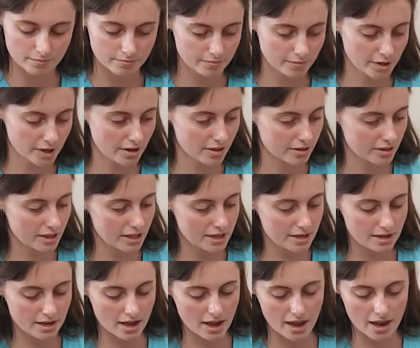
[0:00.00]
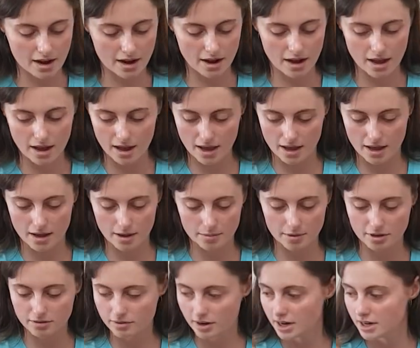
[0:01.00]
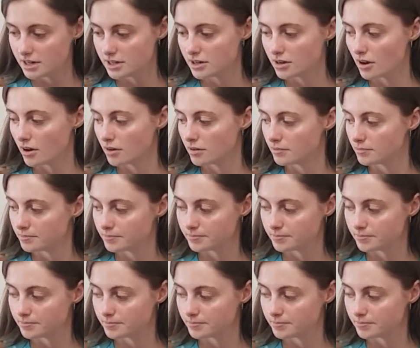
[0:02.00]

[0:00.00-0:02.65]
put on the lid, and I am ready to go.